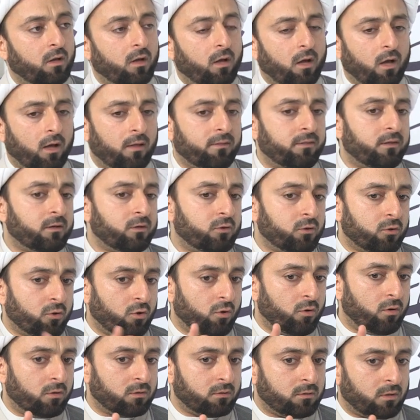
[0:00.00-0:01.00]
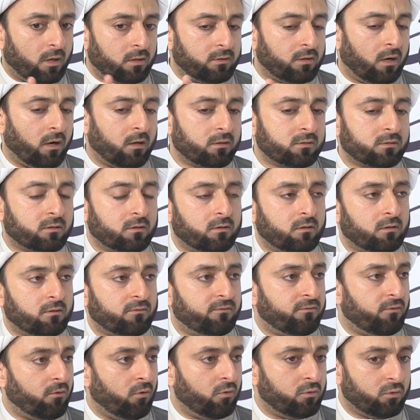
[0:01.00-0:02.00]
and then you go and, and answer the
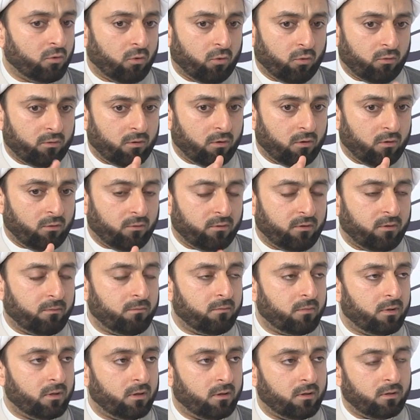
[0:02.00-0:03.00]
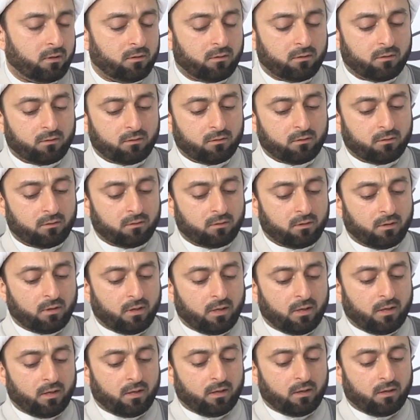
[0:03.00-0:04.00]
phone or, or the, uh,
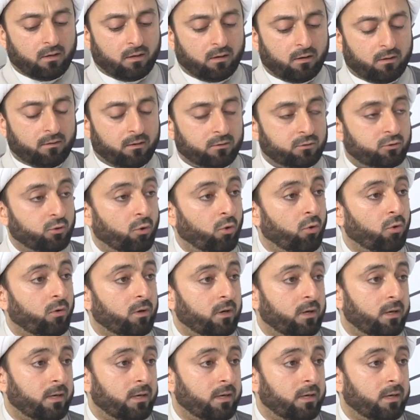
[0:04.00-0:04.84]
uh, the door.